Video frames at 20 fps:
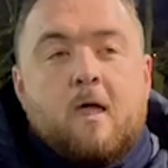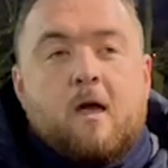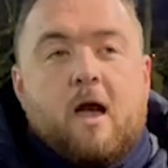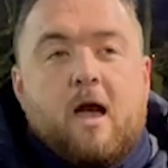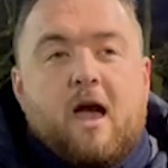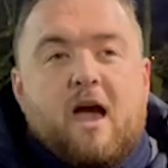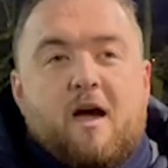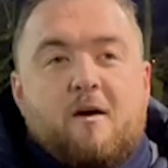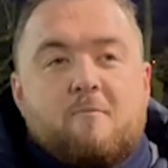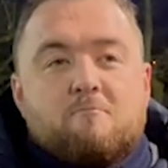
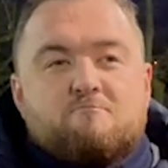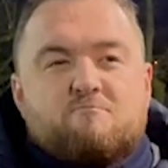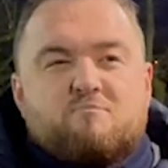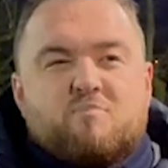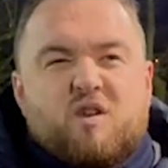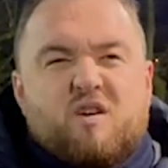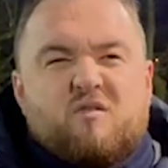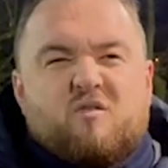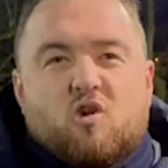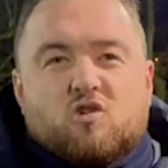
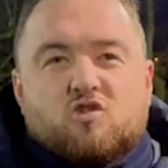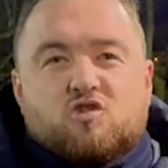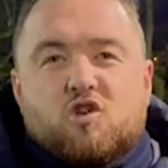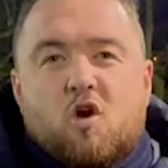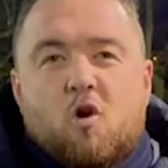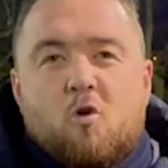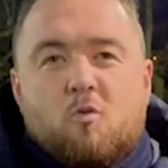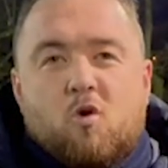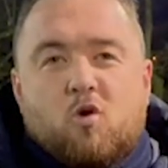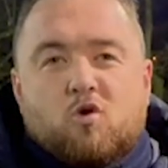but they've got
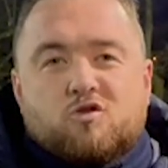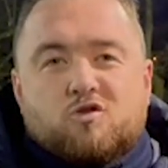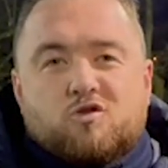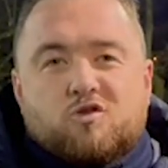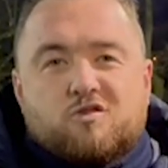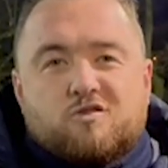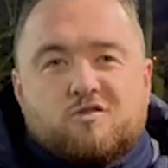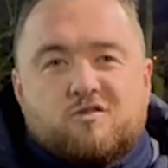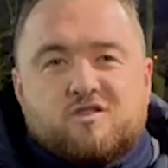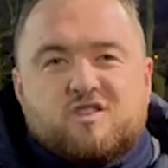so much
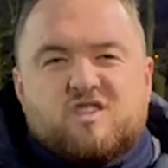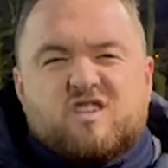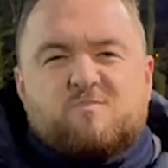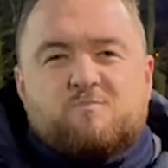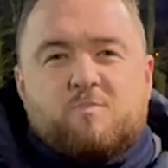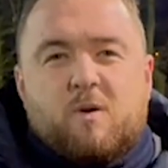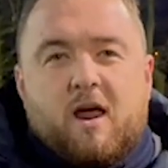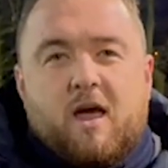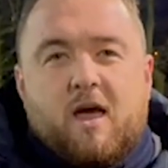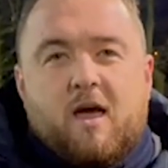
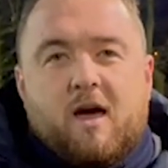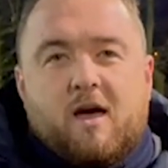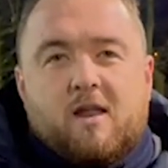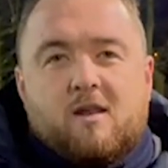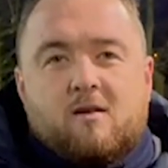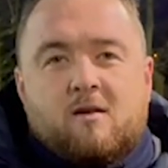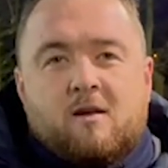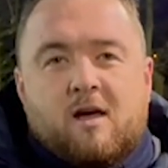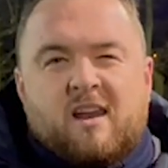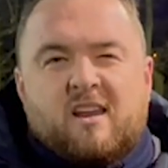spirit
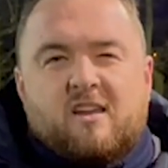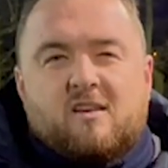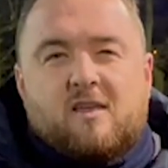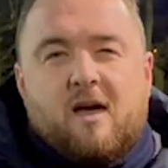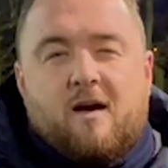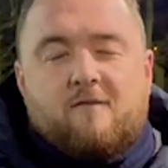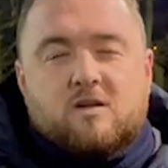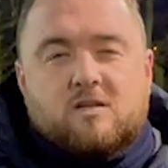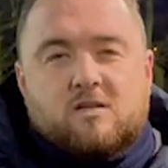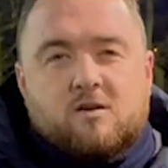and
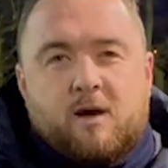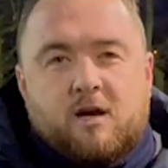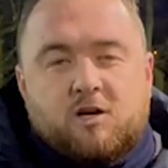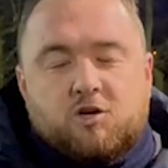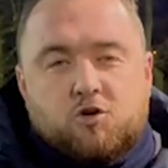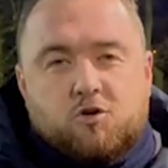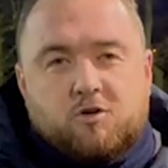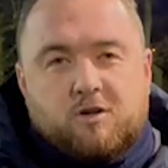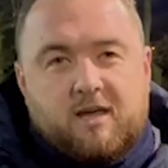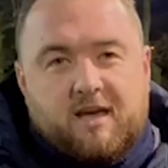endeavour to make
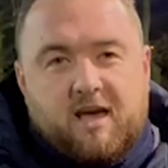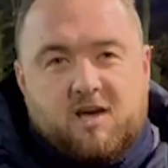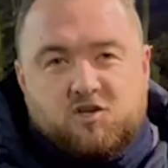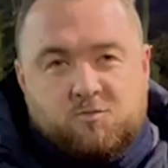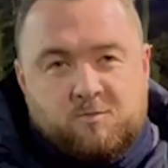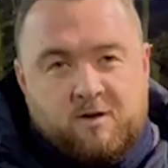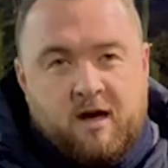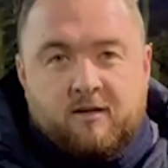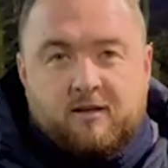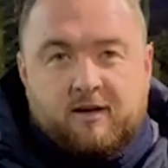sure that they get
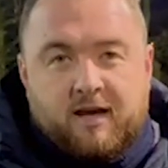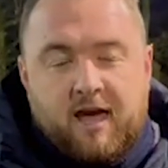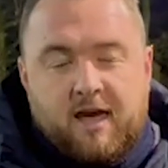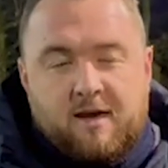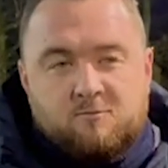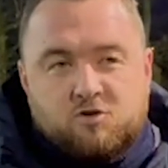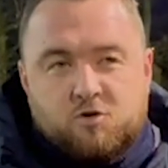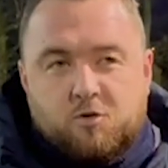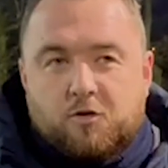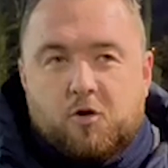something out of the
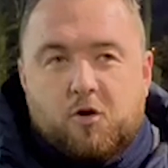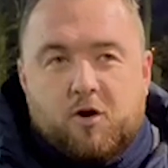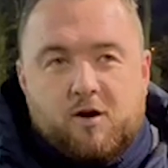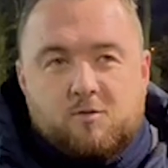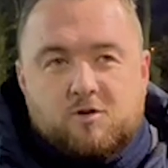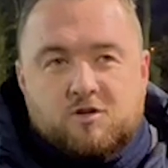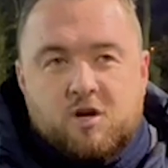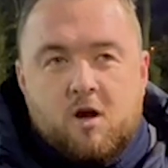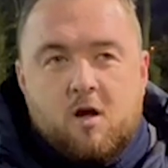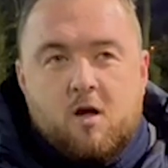game. So I thought it
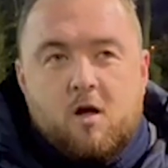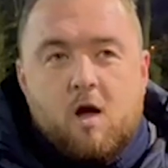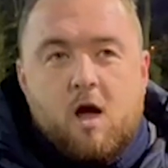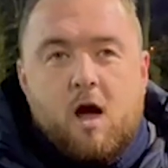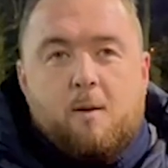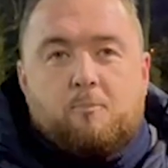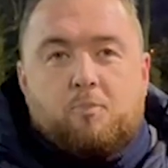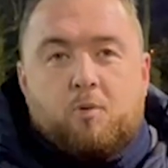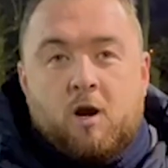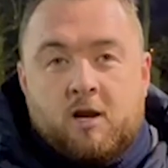was
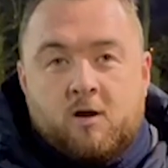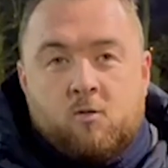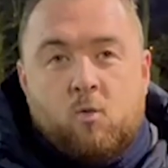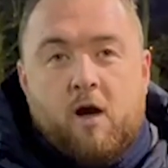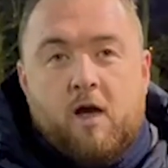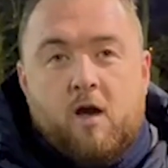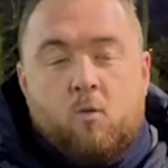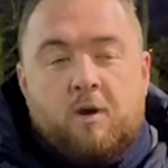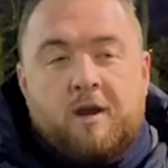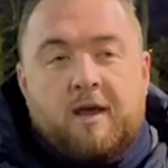a brilliant
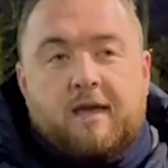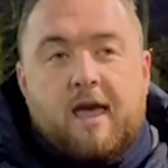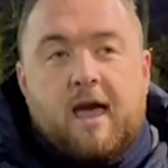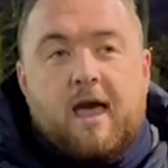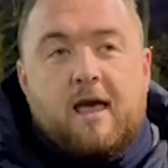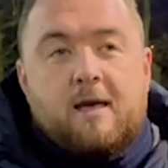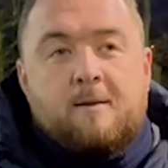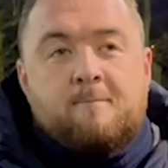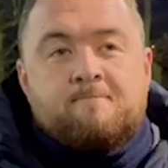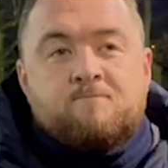way to win a
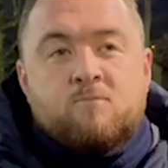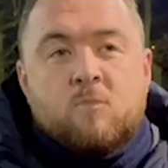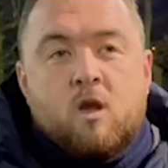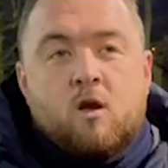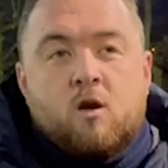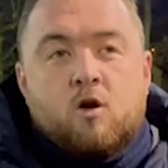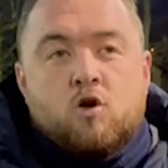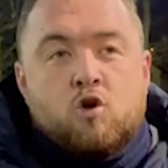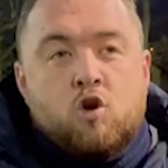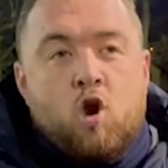game,
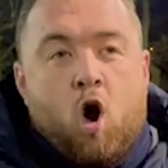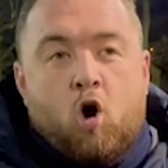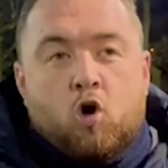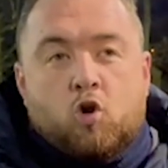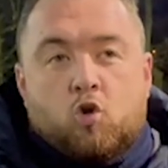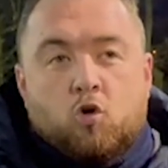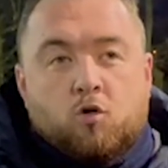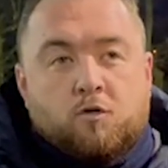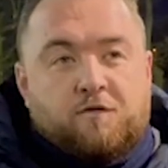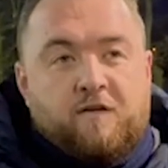not
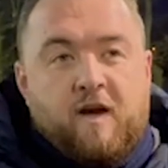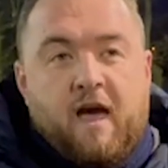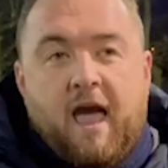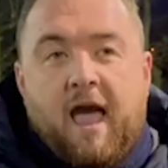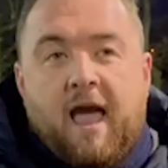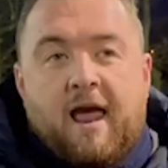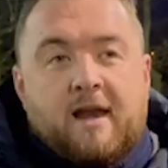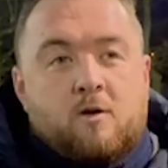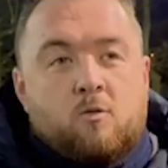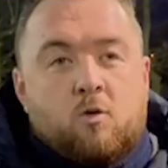good for
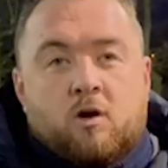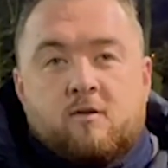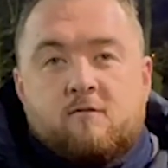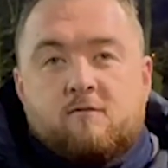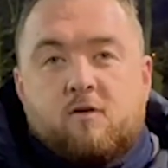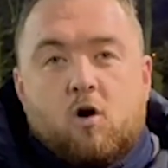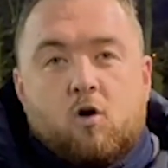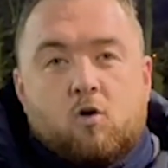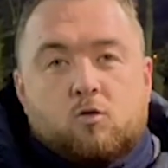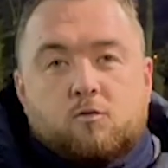anyone
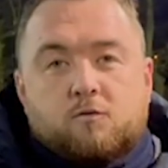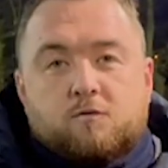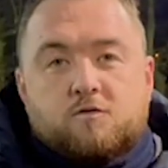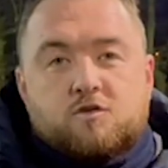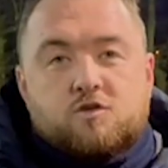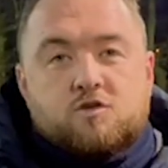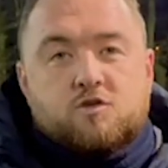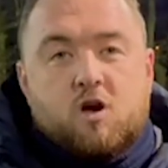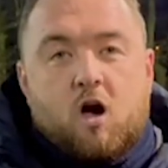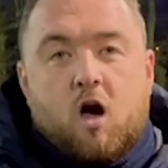
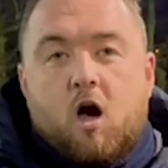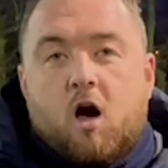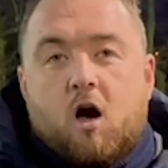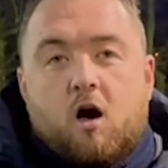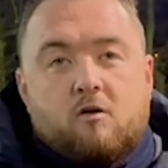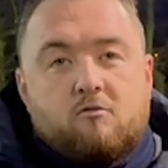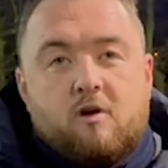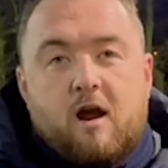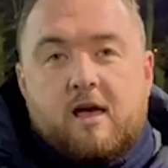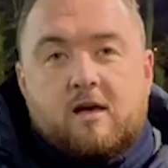involved's
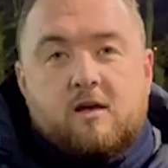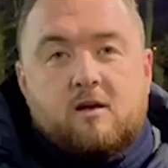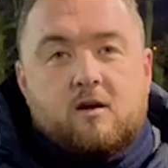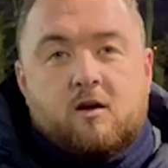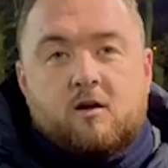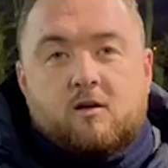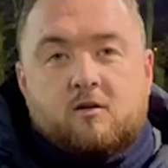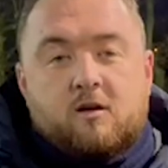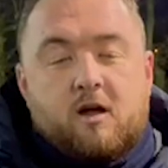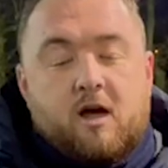heart rate
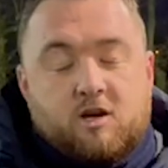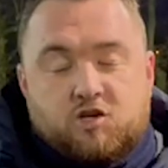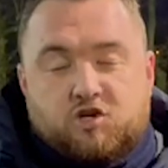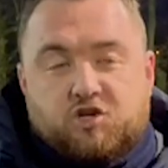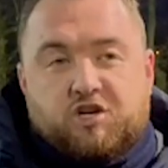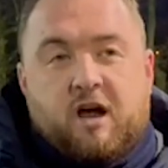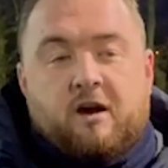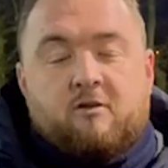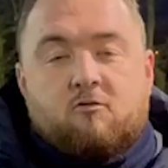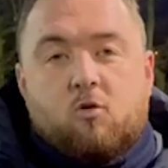and
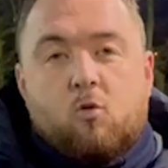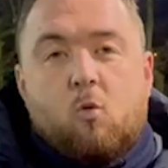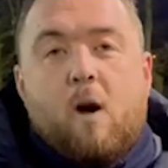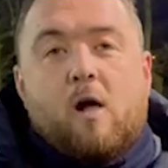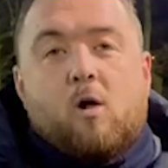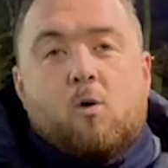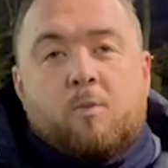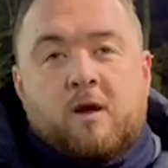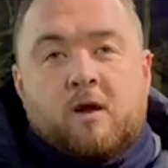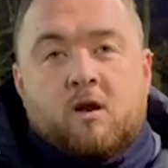general
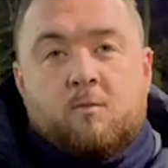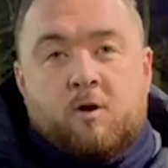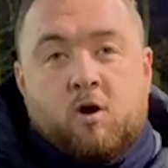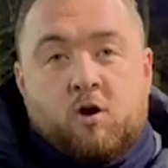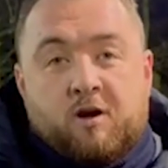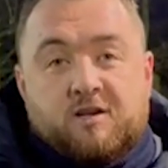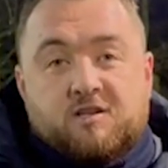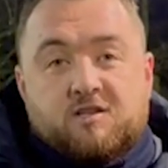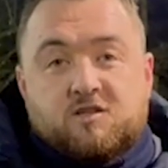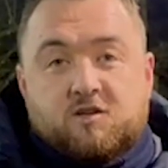well-being, to be
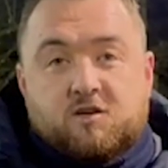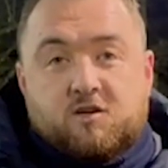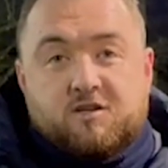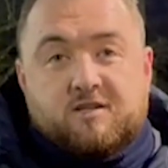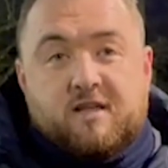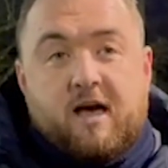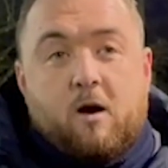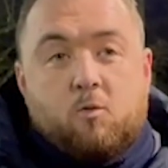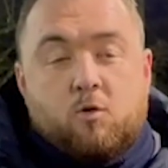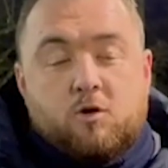honest,
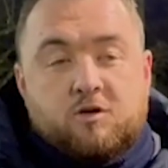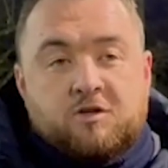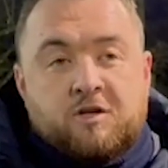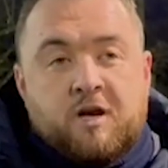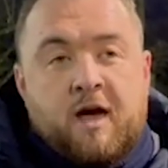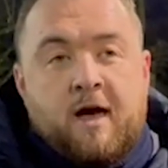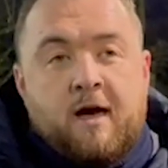because that was